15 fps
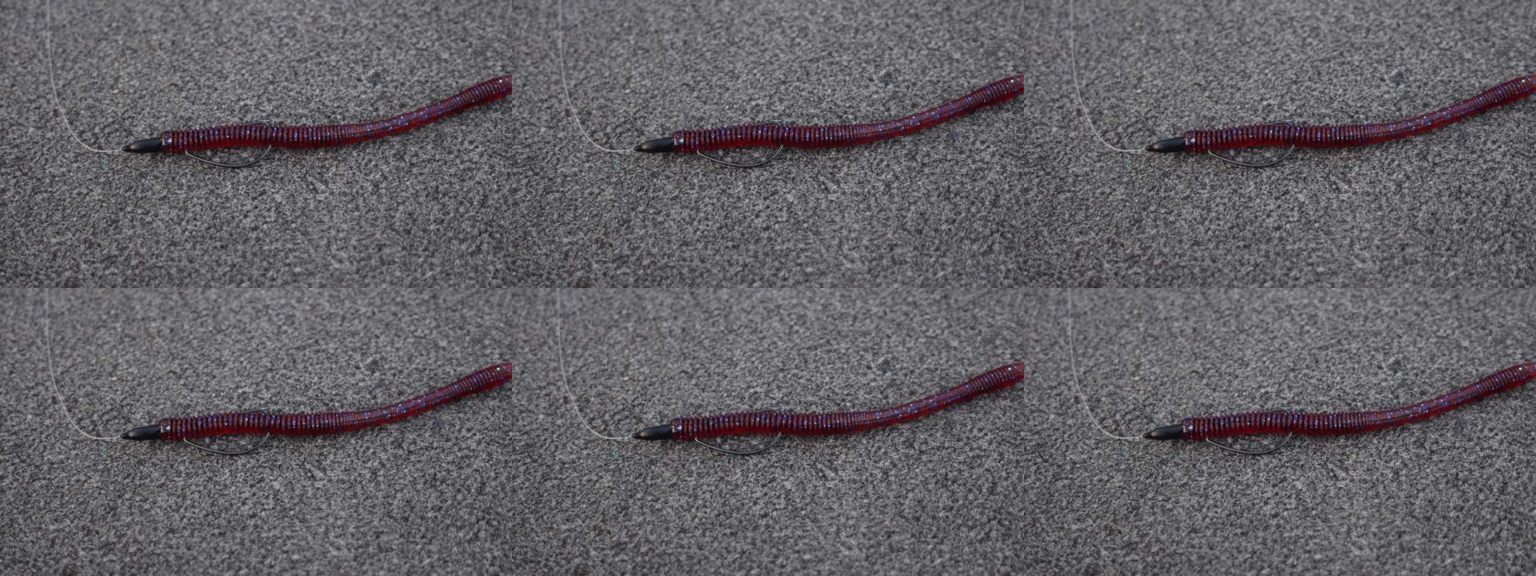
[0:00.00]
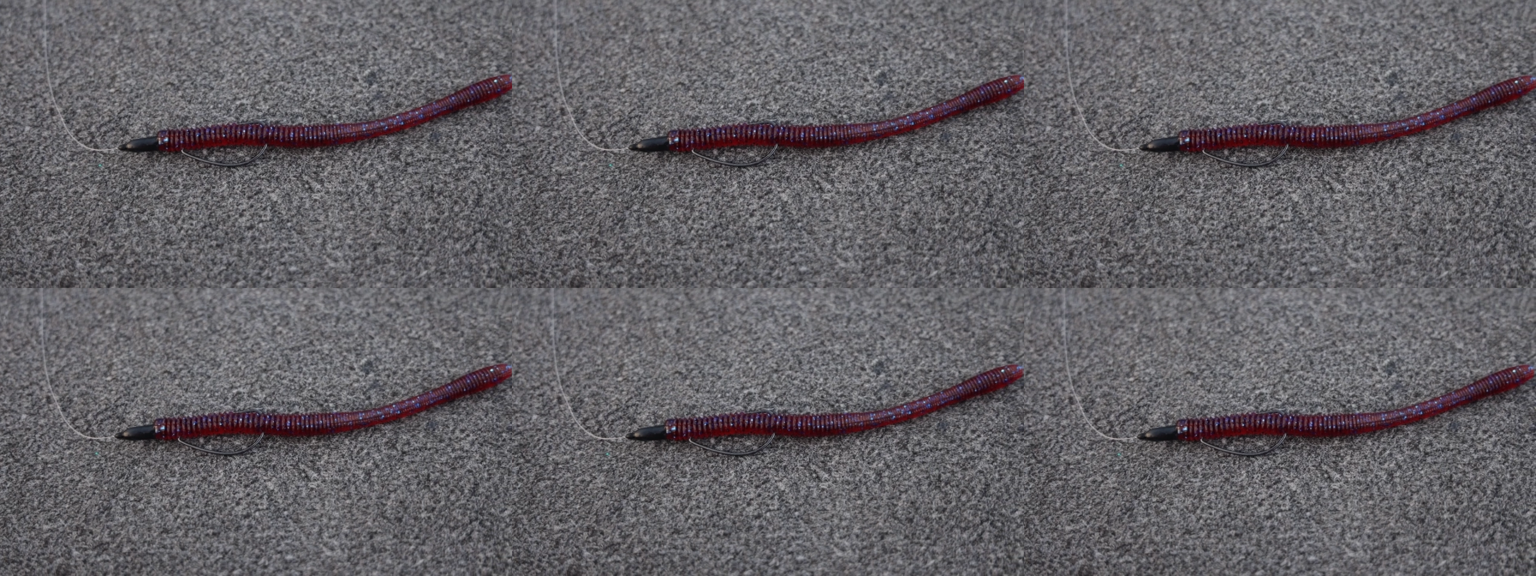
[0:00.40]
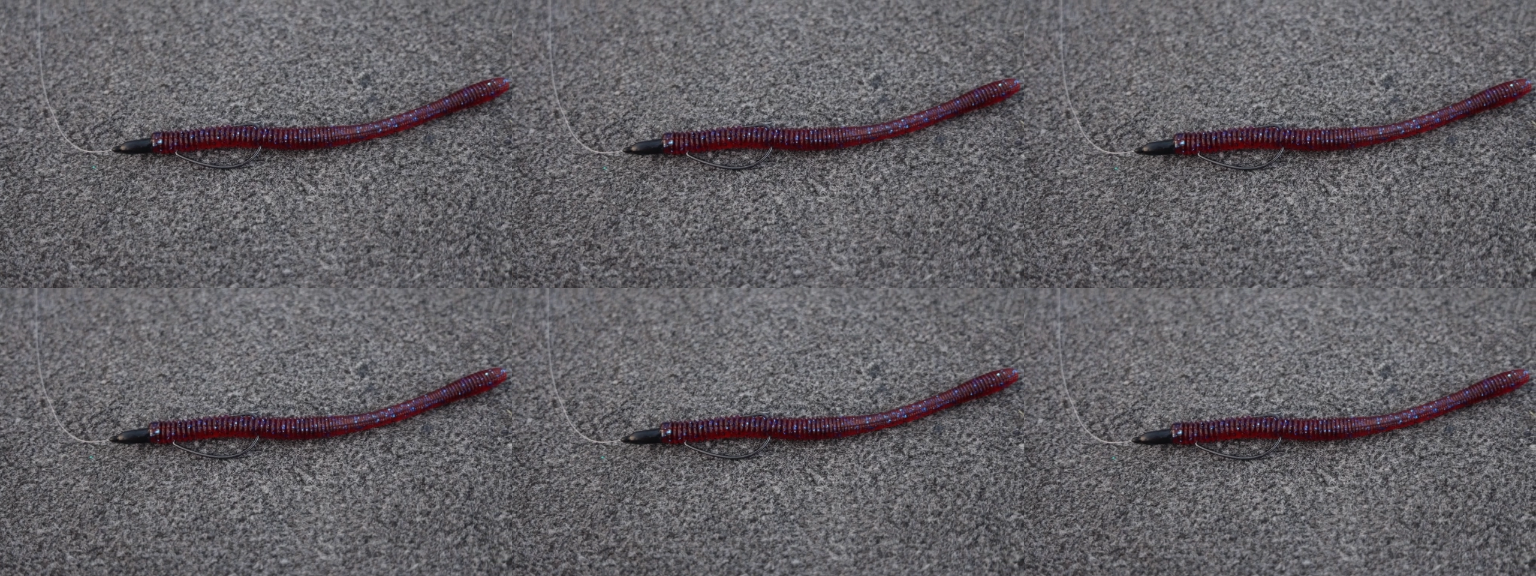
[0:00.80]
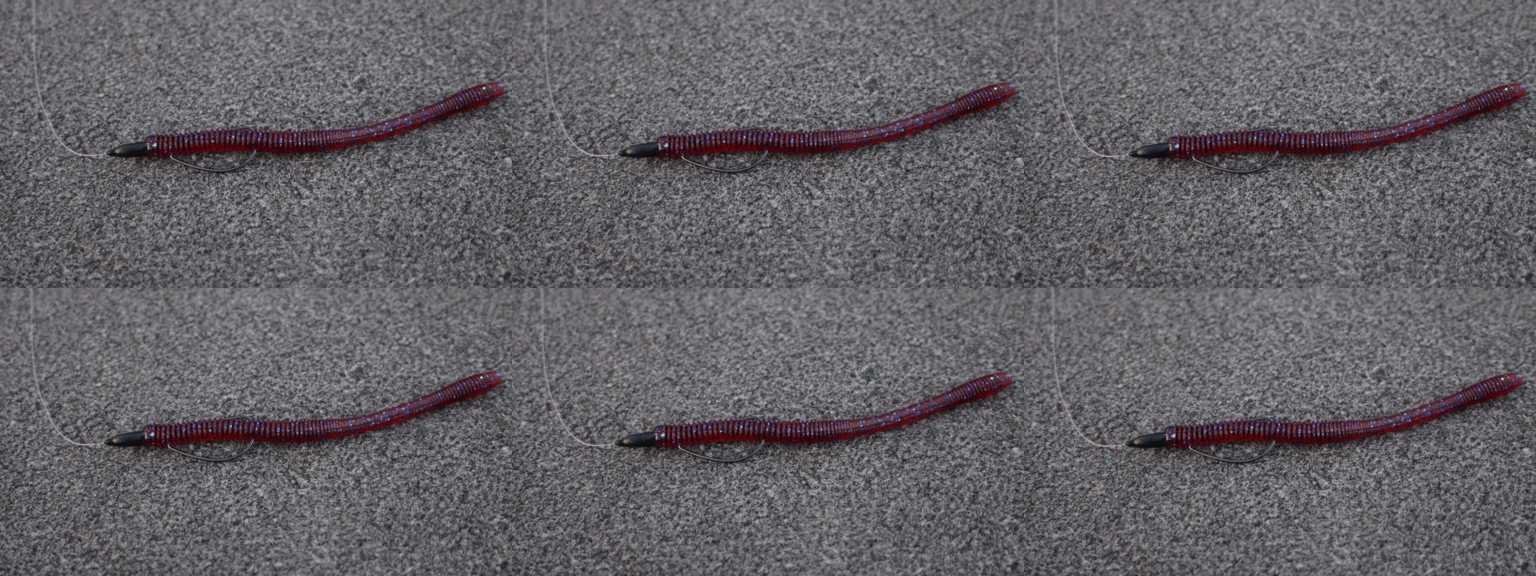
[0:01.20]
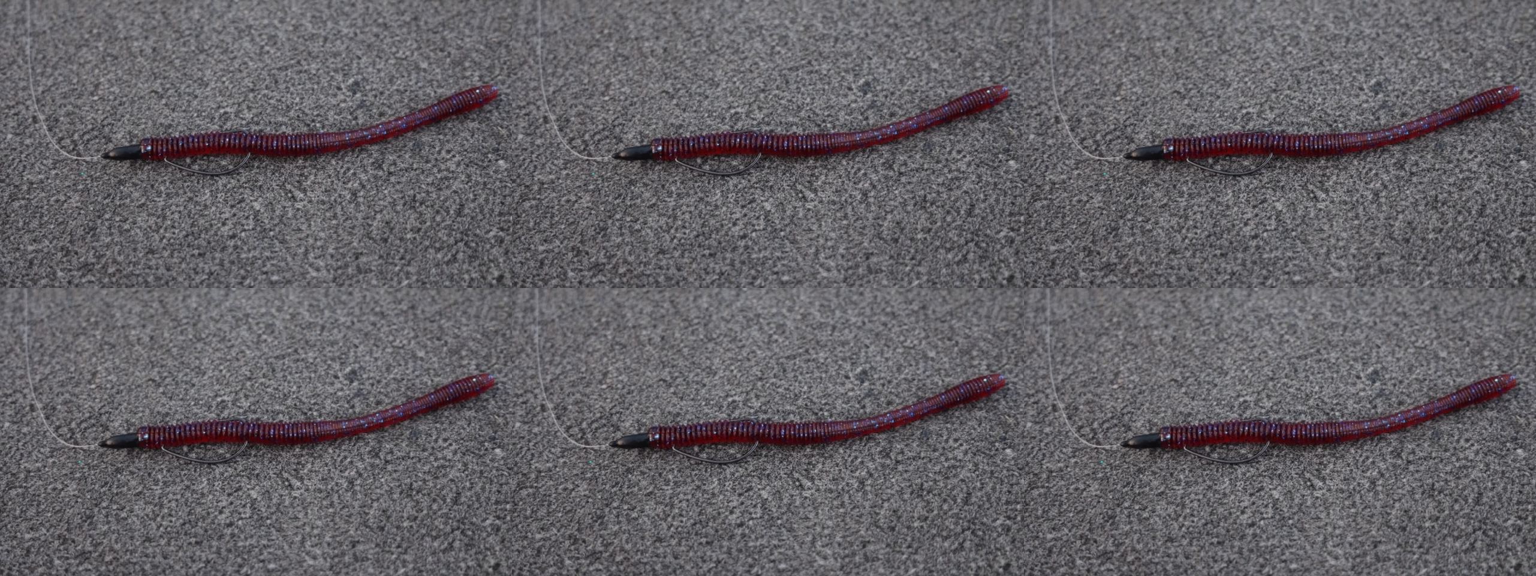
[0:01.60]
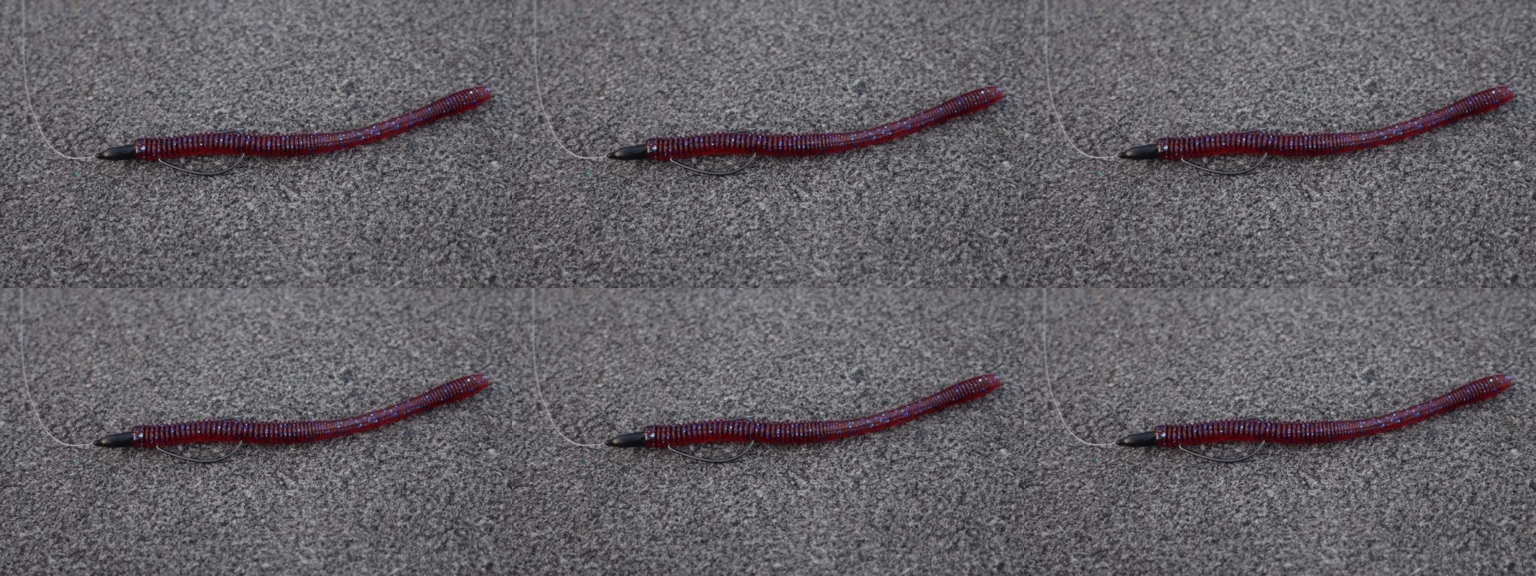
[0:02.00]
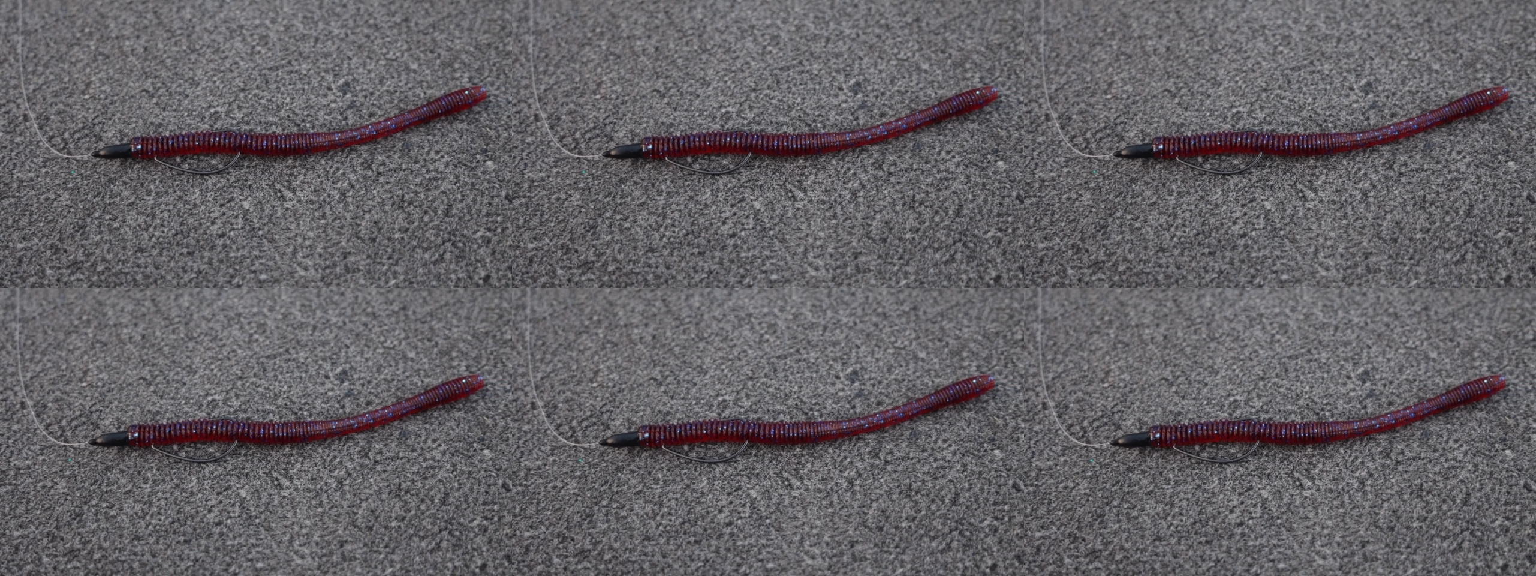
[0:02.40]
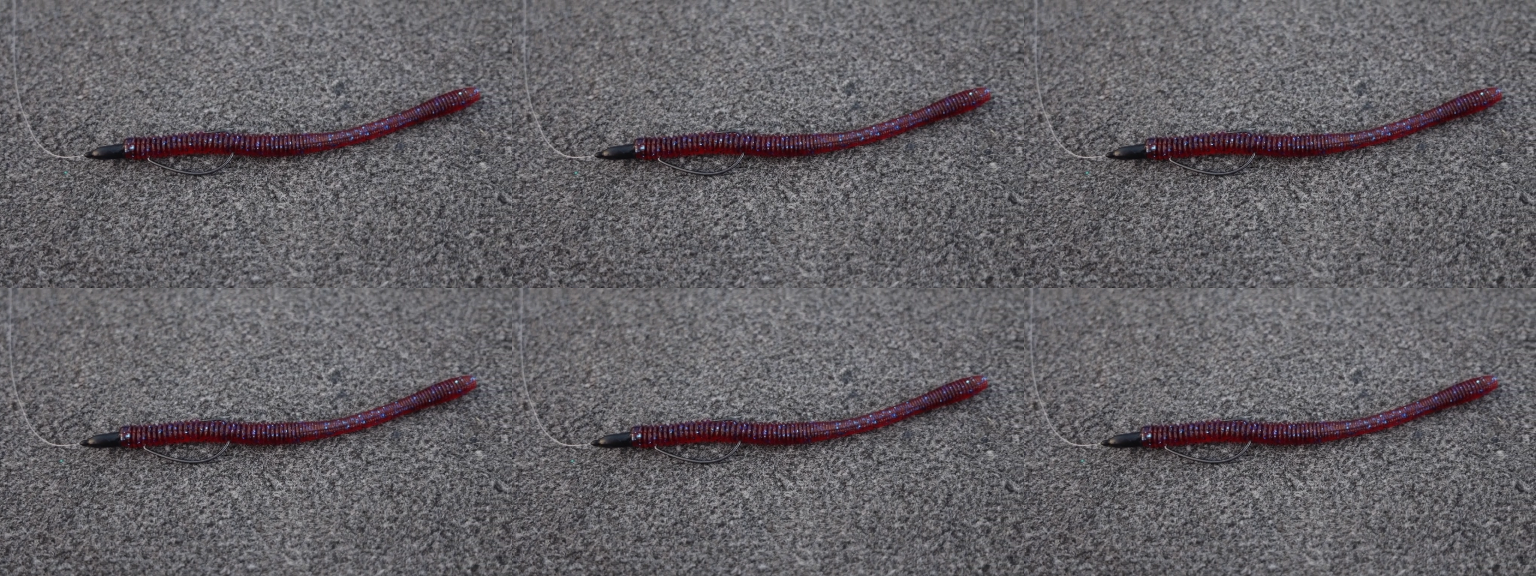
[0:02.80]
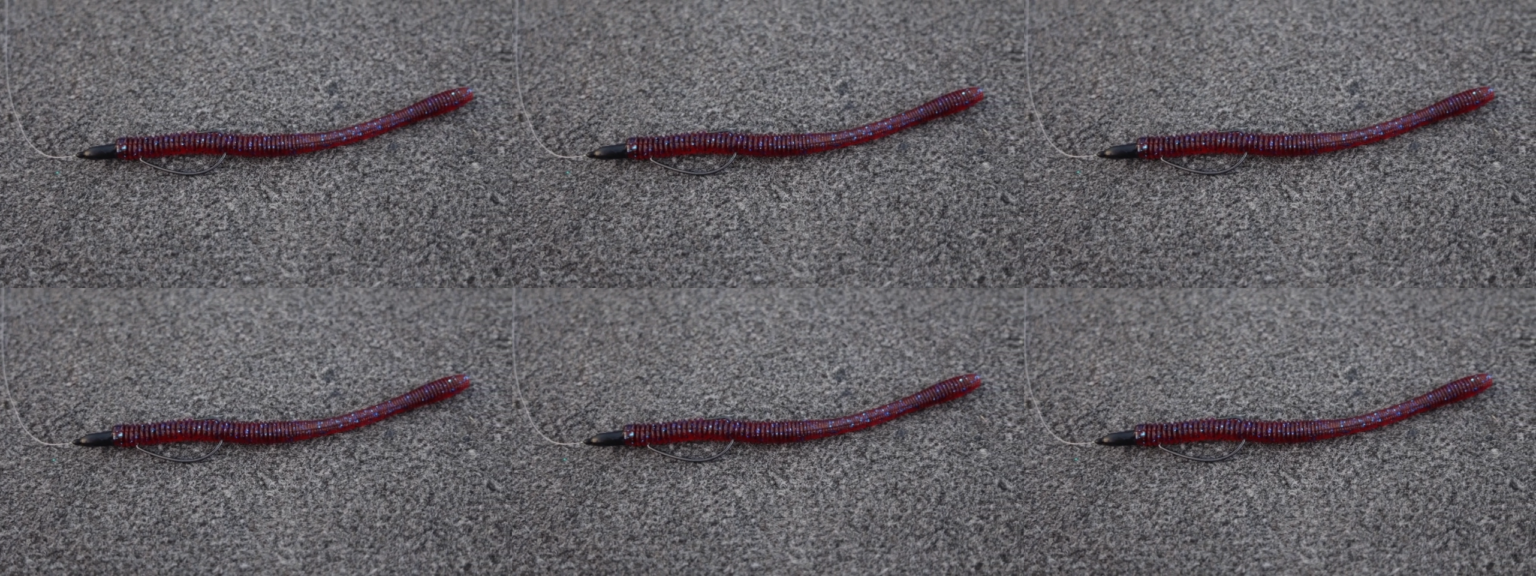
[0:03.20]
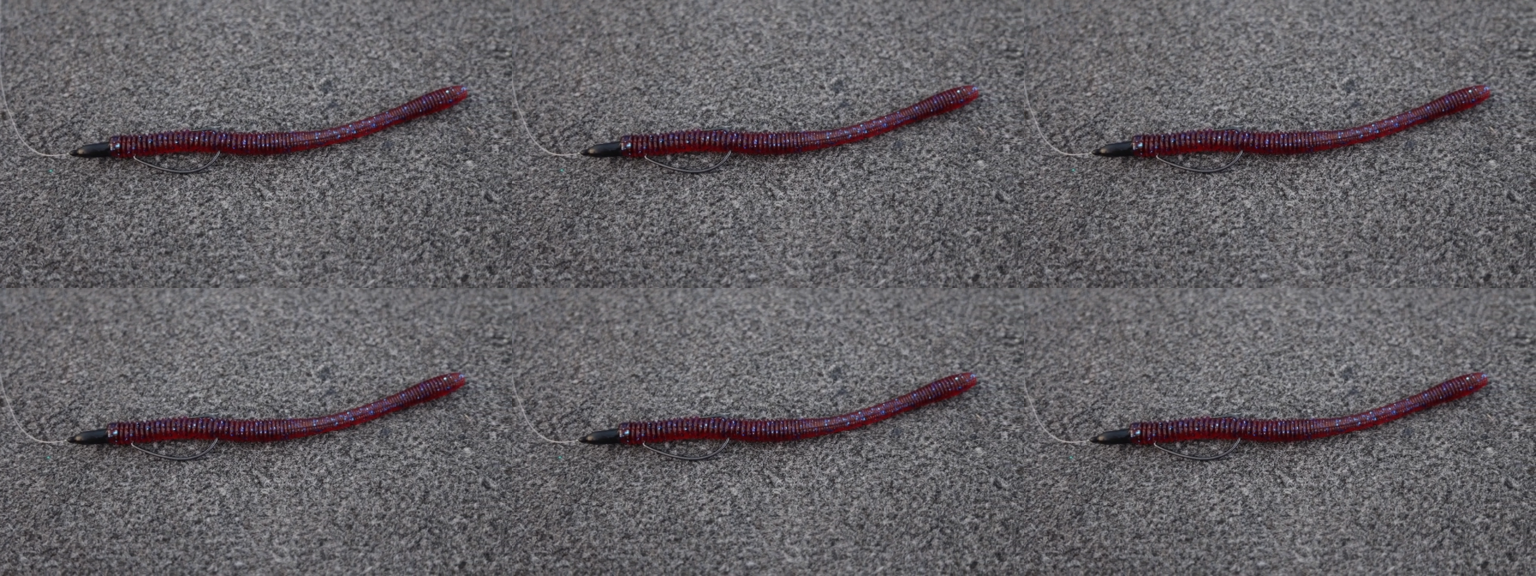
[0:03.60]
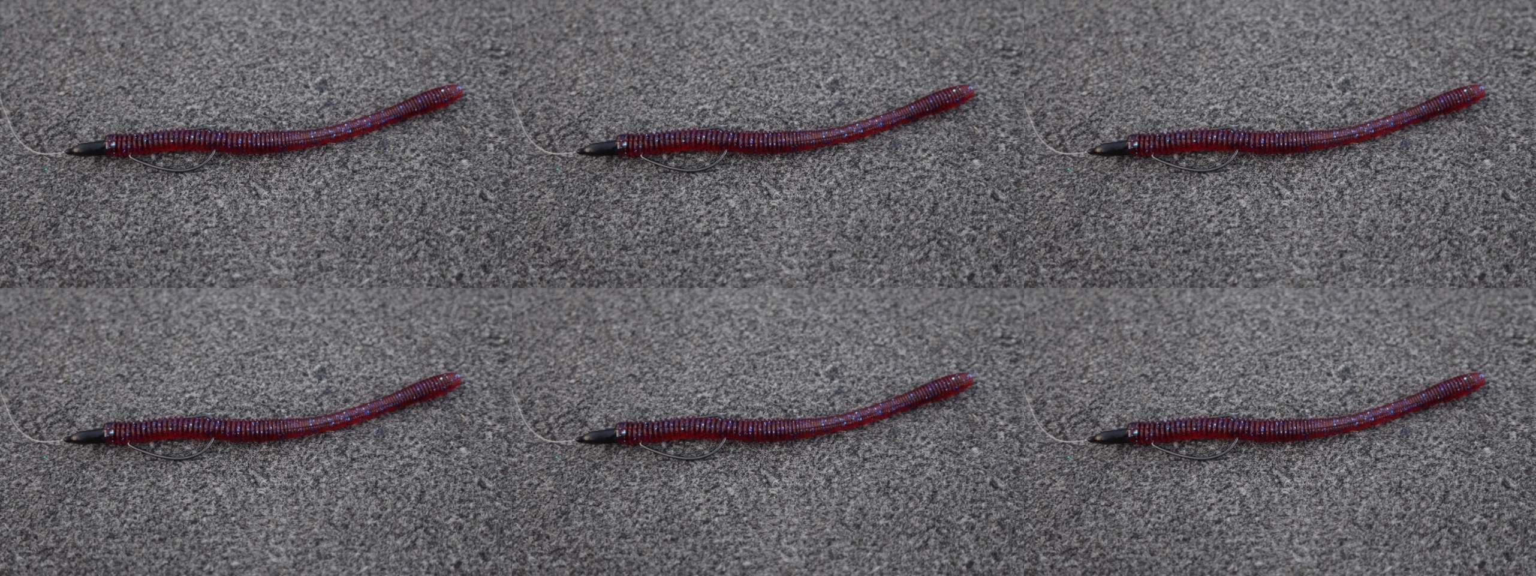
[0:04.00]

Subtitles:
(no speaker visible)